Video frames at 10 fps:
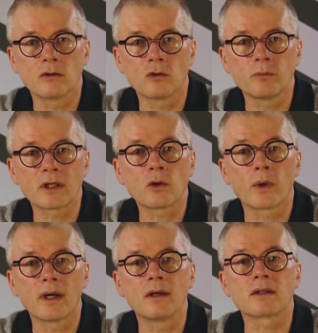no matter
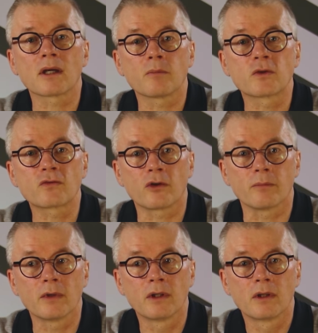where it comes
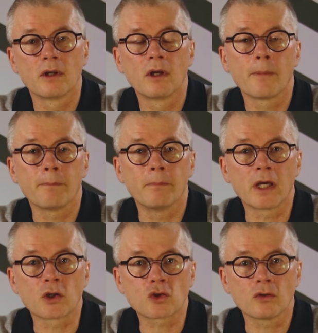from,
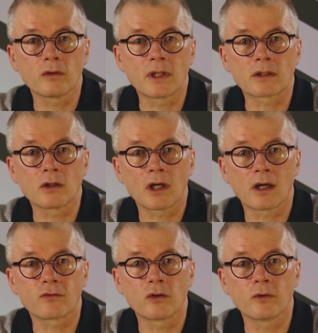make sure that you
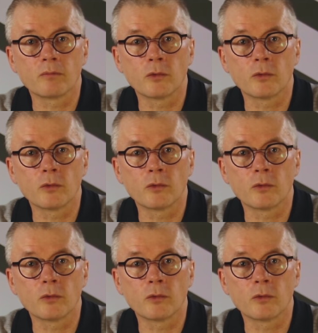have your